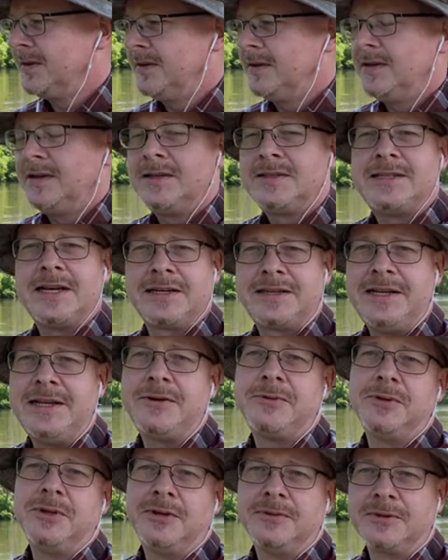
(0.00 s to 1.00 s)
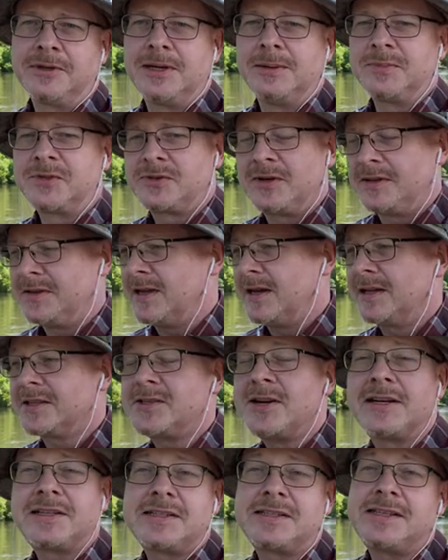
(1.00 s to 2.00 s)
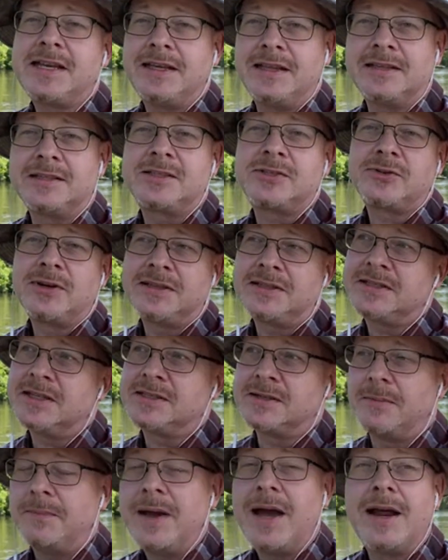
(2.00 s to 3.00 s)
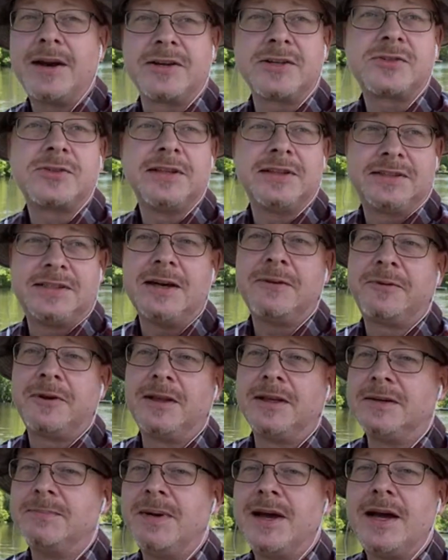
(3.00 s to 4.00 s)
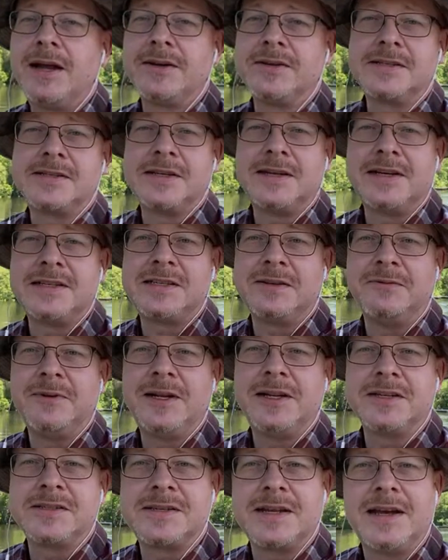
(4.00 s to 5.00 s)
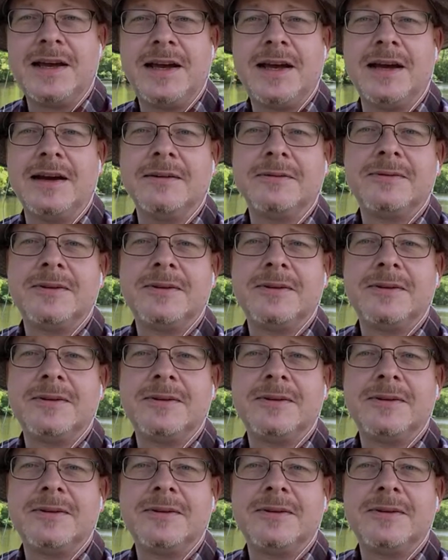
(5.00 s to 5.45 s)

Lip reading: Technique will overcome strength. Now, that's not to say that strength doesn't matter. Strength definitely matters. It's a nice advantage to have.